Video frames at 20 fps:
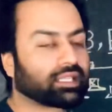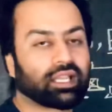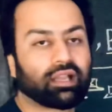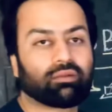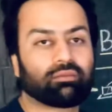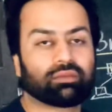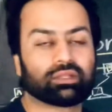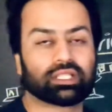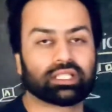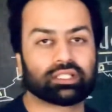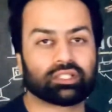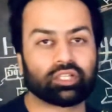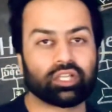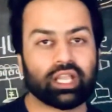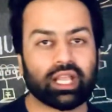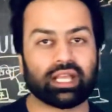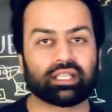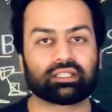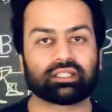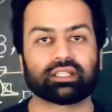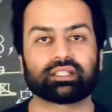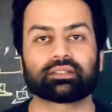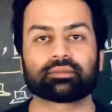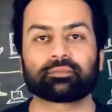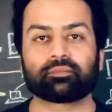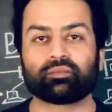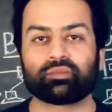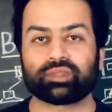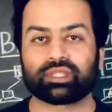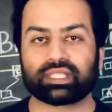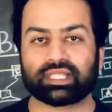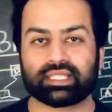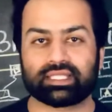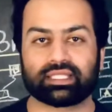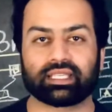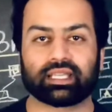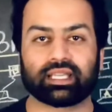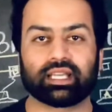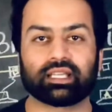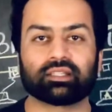with a three hundred
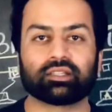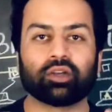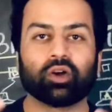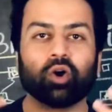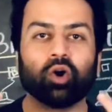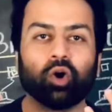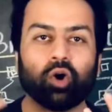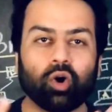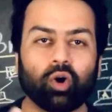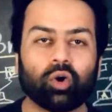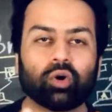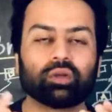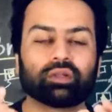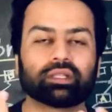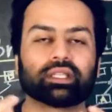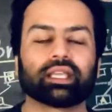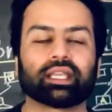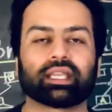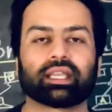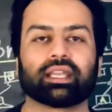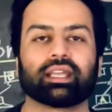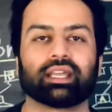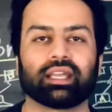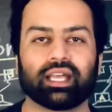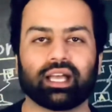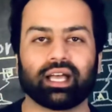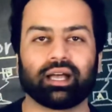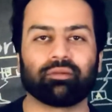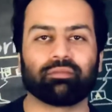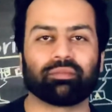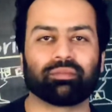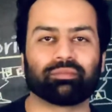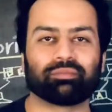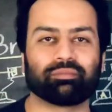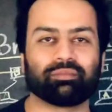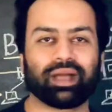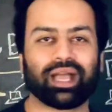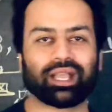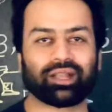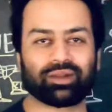second holding um,
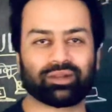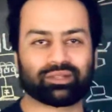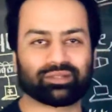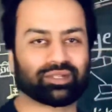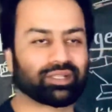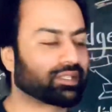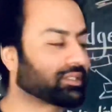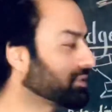M A C address.